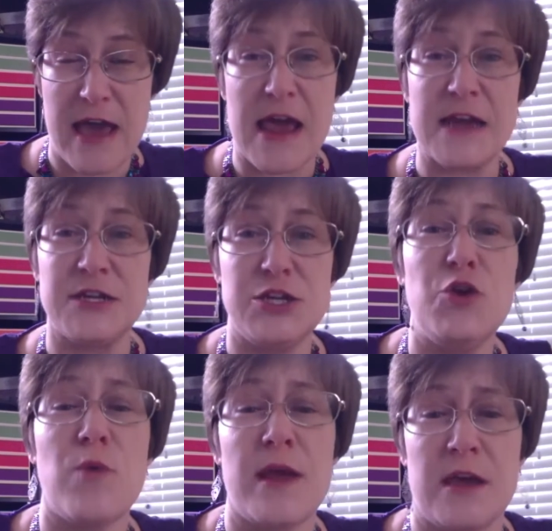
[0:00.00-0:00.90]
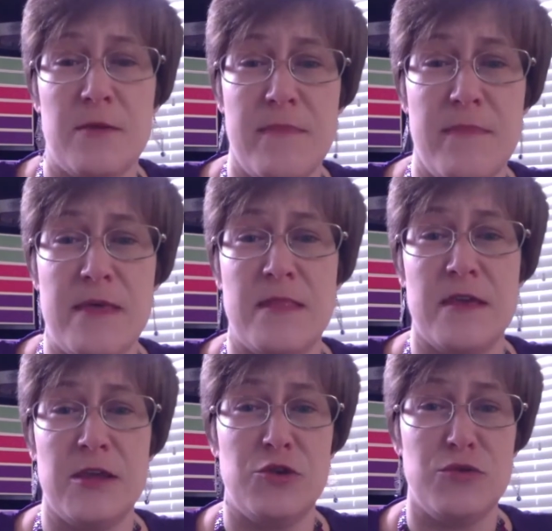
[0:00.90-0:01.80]
I do recommend that
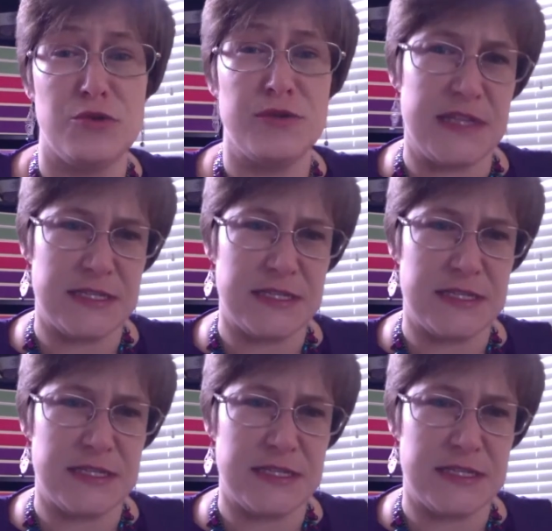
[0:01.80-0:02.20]
you use the